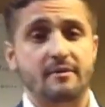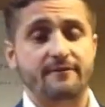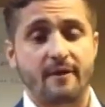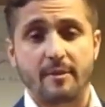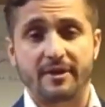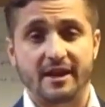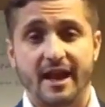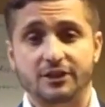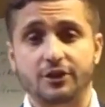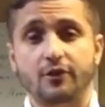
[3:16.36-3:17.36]
If I'm a
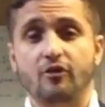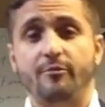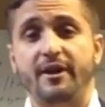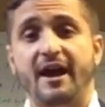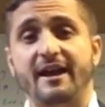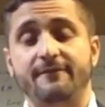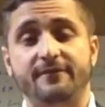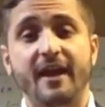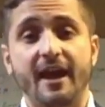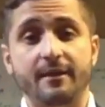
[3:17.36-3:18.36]
pediatric group and I
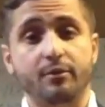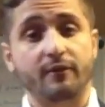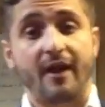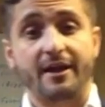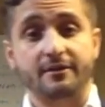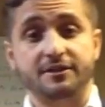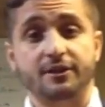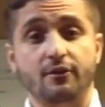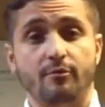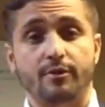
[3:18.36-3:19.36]
have 10 providers in
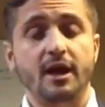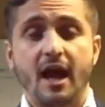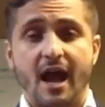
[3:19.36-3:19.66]
the group,